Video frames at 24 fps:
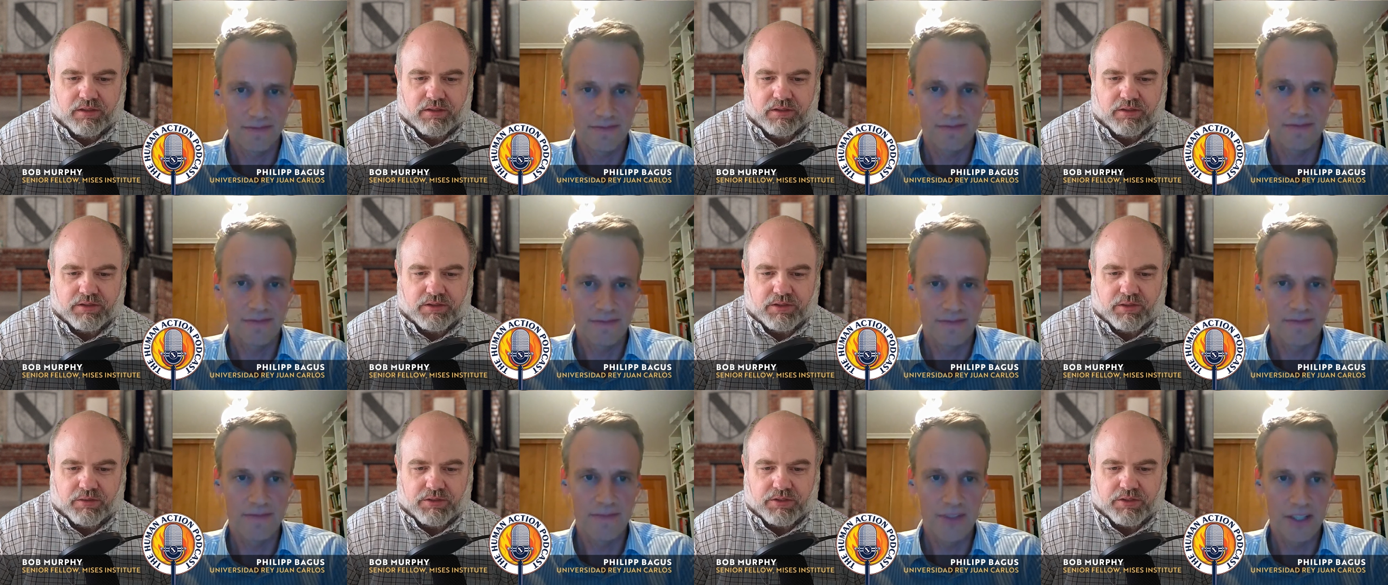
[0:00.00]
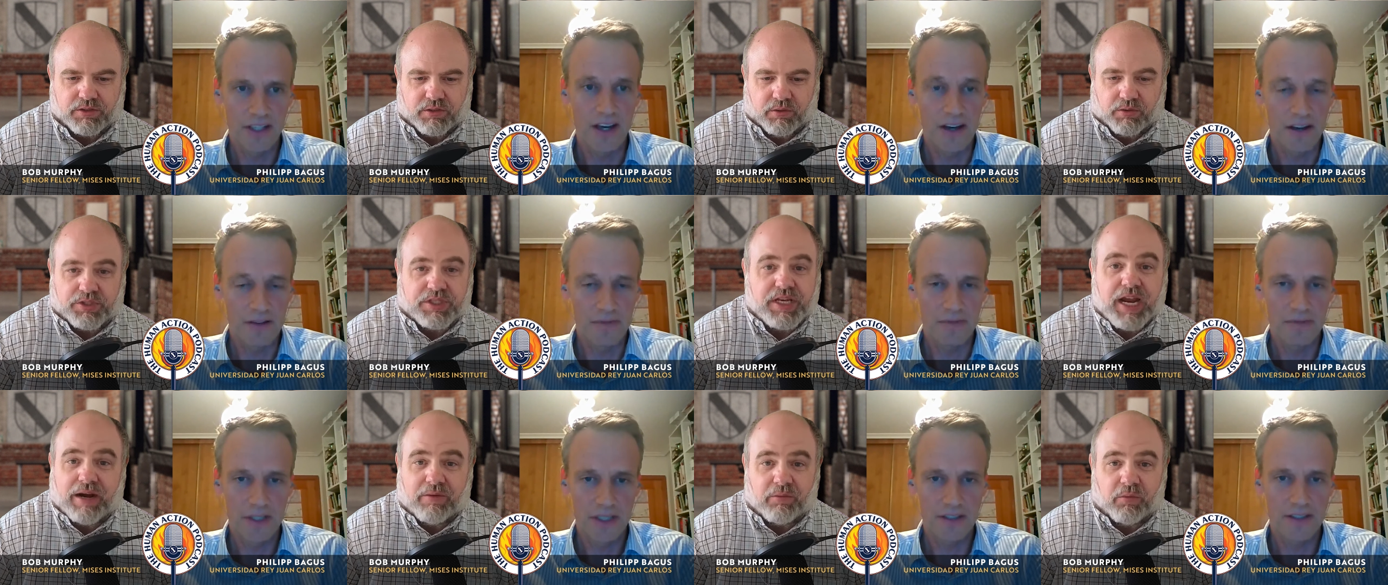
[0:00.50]
Speaker 1: So it's yeah, so
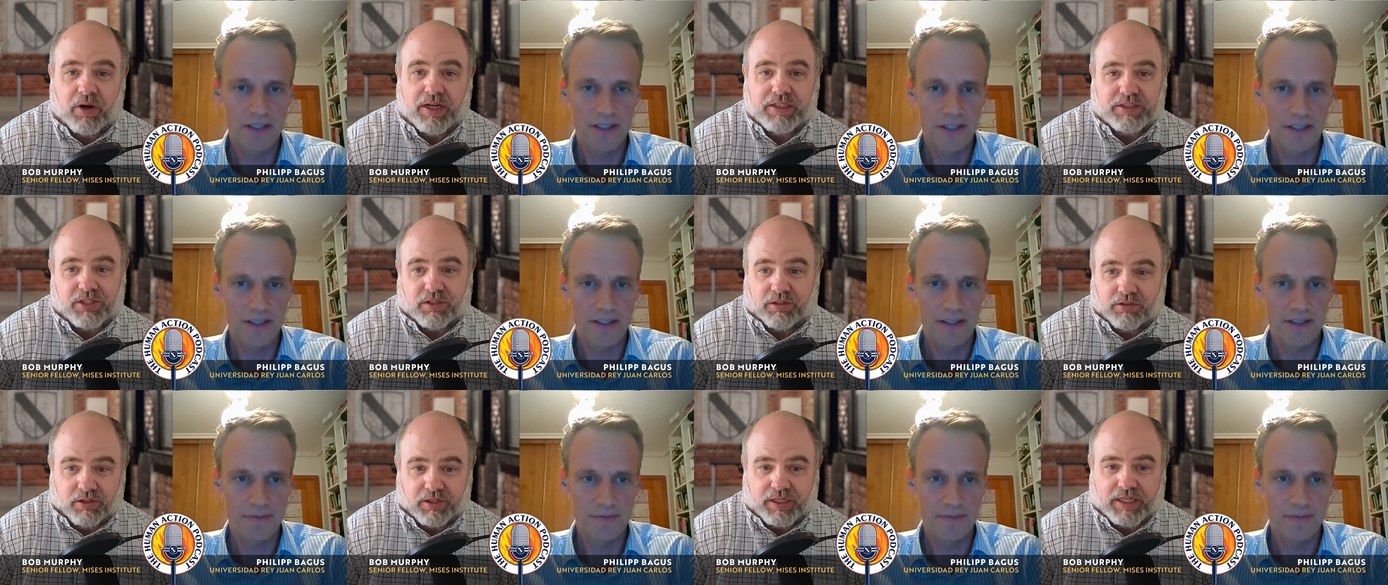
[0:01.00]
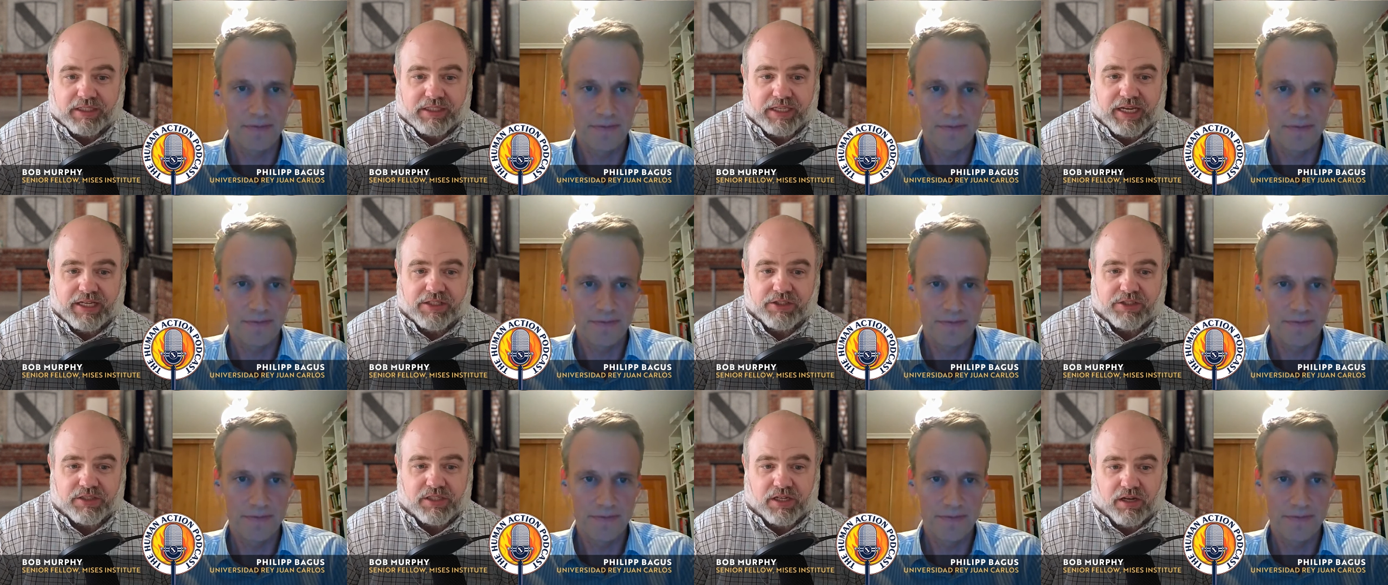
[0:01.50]
it's not right to look at
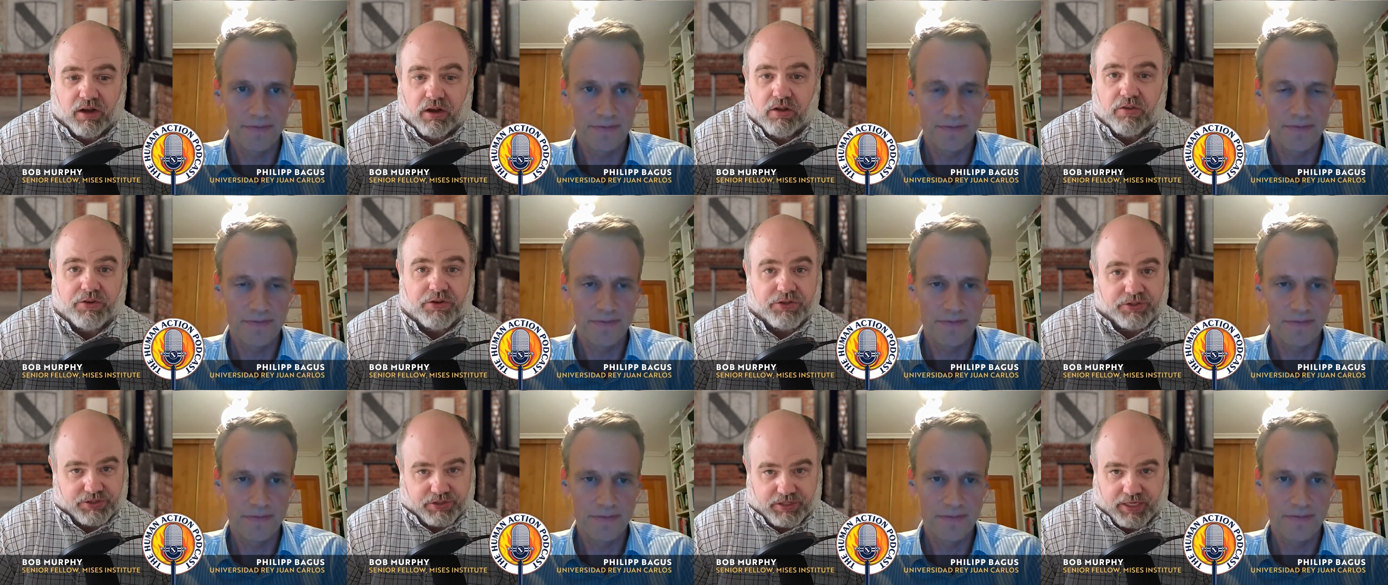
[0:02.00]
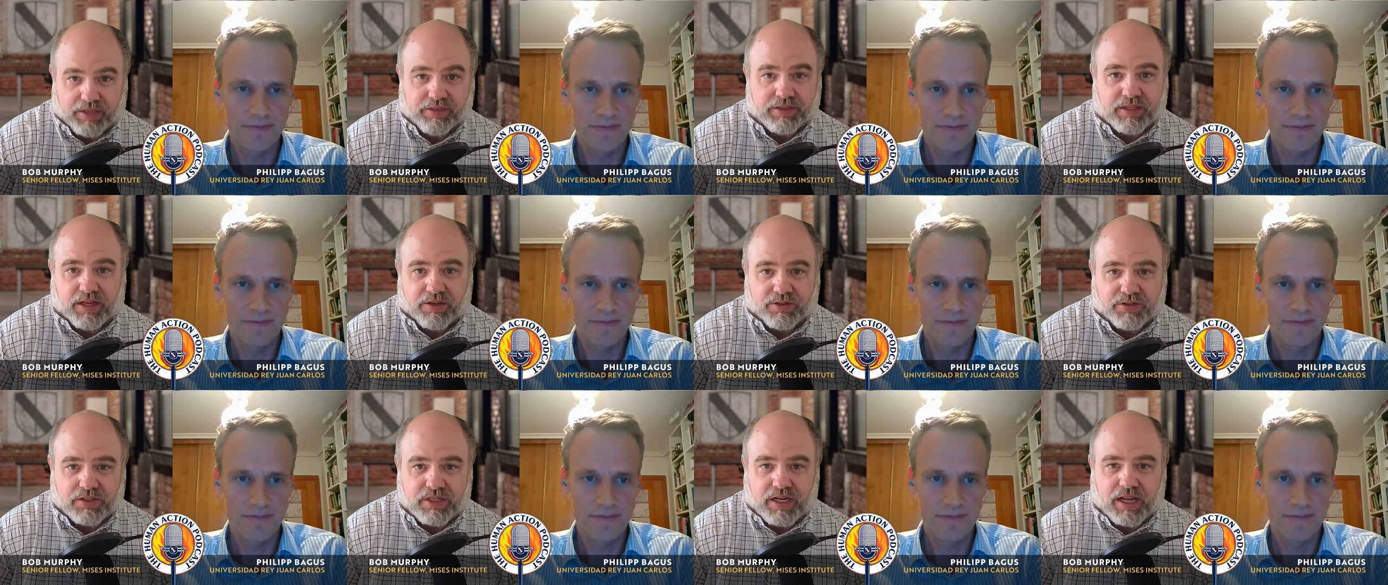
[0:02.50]
that and just say, oh, there's ten
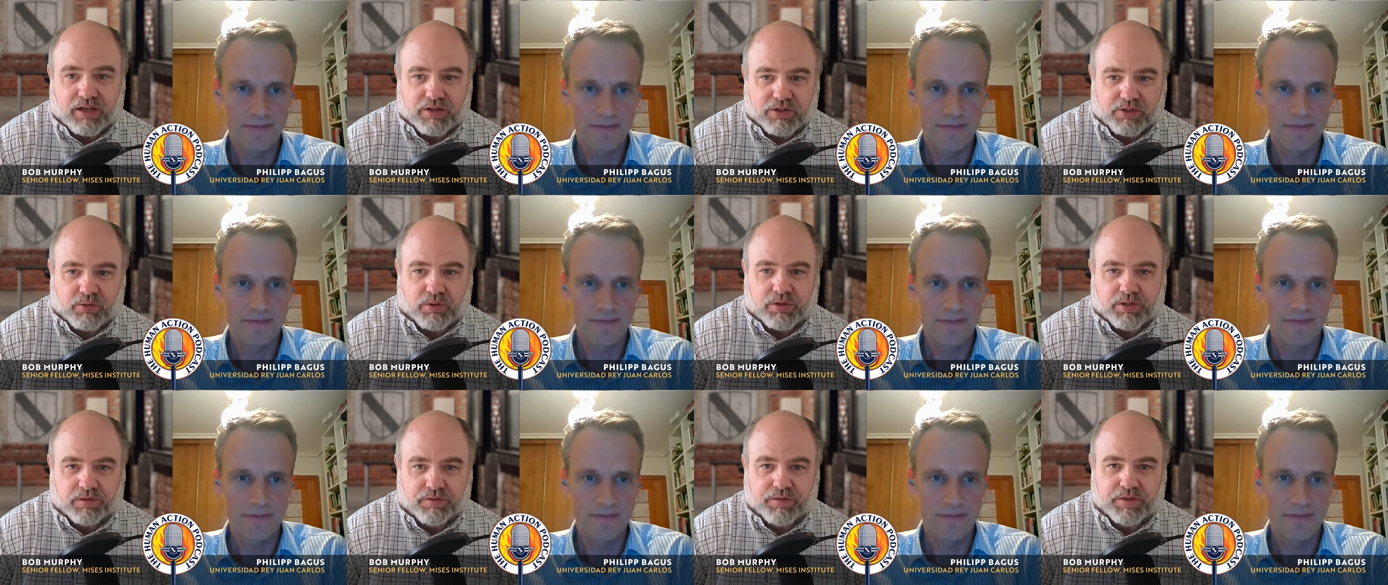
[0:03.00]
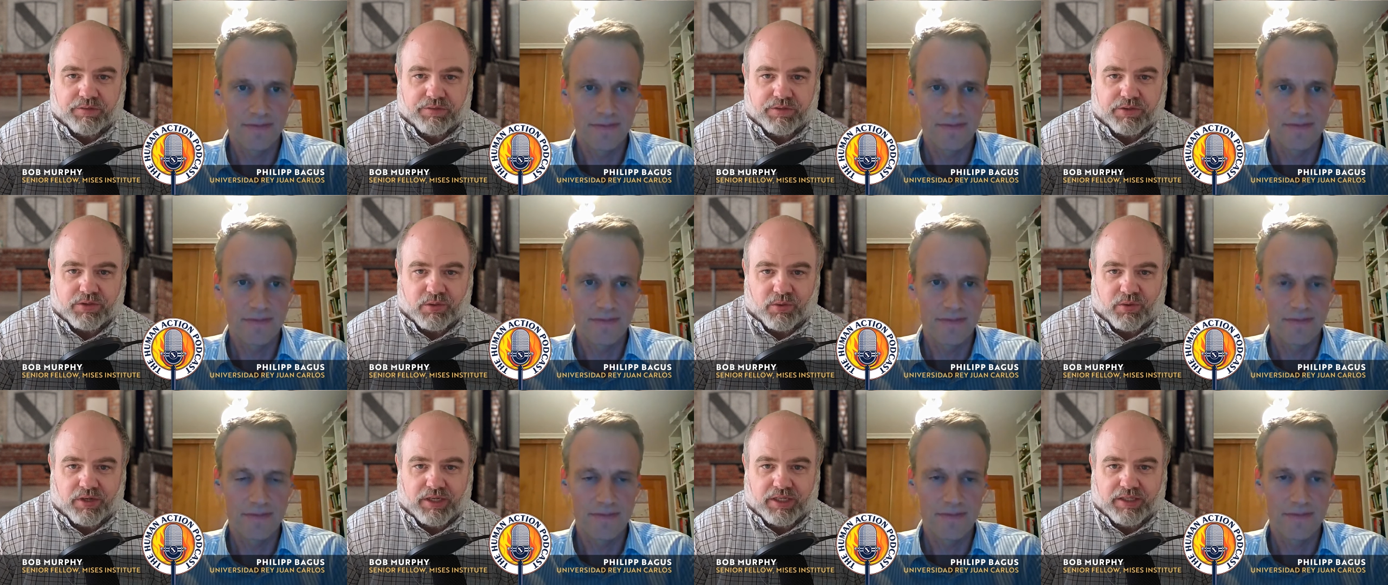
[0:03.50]
thousand dollars worth of
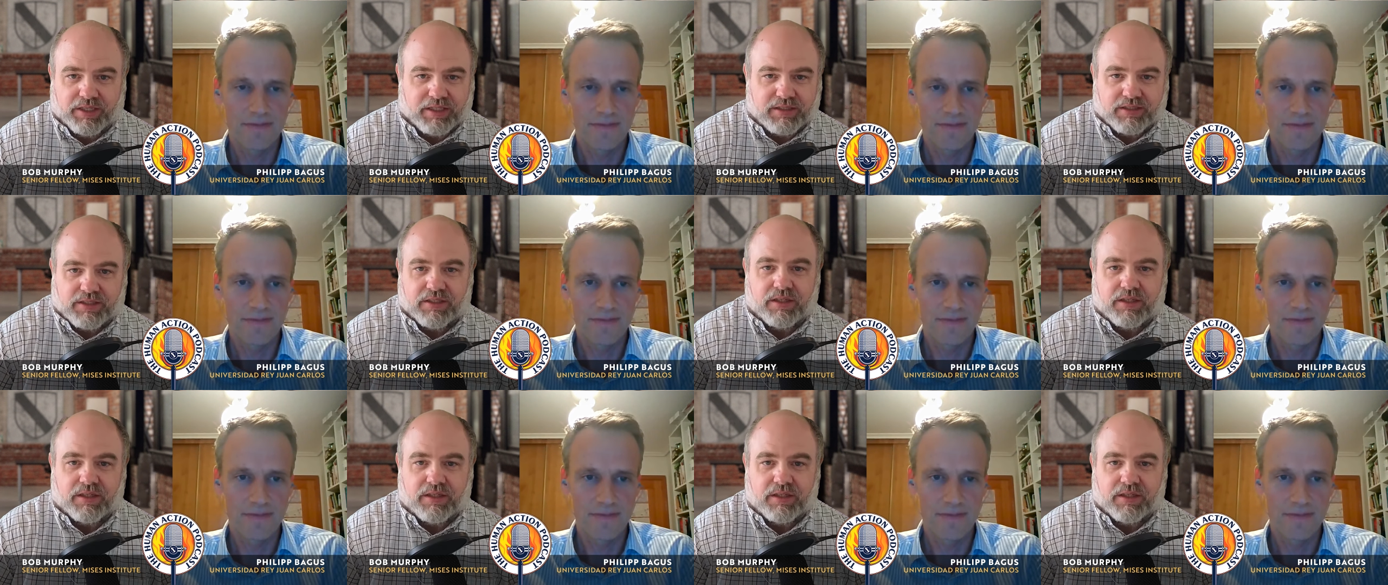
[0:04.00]
inventory, and that's